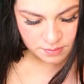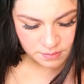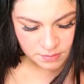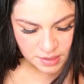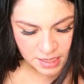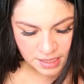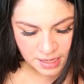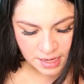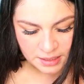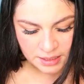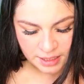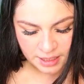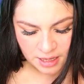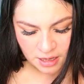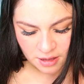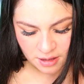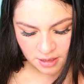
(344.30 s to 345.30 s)
And I like
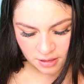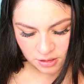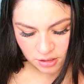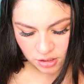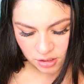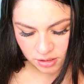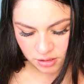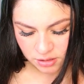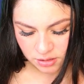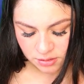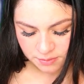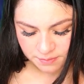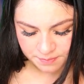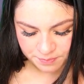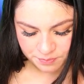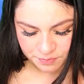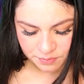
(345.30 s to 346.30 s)
how that looks.
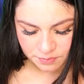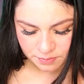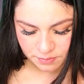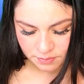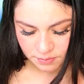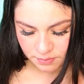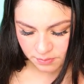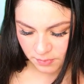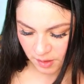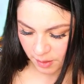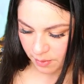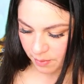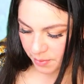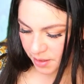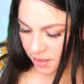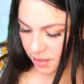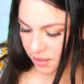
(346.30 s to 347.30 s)
I'm
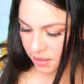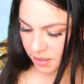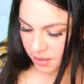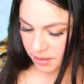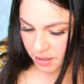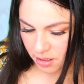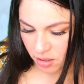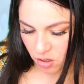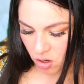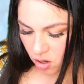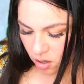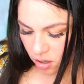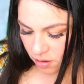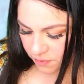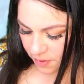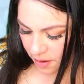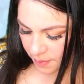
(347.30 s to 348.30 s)
gonna clean that
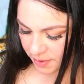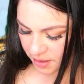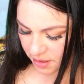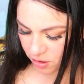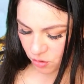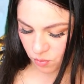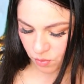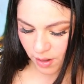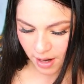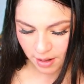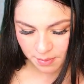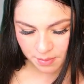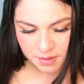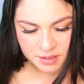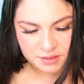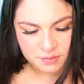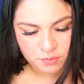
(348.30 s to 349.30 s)
off. I'm gonna grab
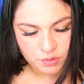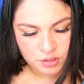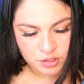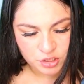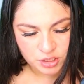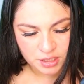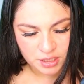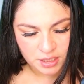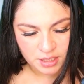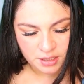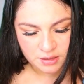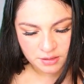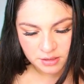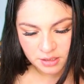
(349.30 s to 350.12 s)
this brush again, the